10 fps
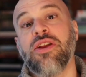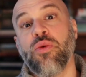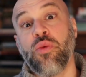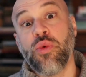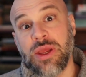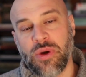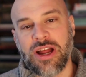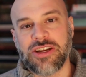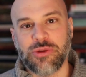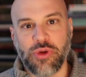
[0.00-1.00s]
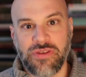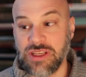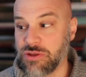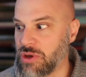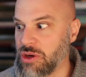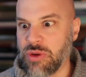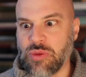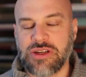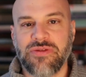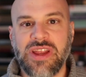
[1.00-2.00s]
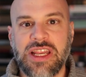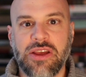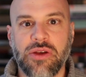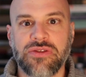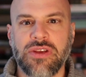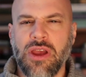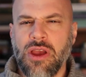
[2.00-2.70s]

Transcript: do we watch movies? Why do we watch videos?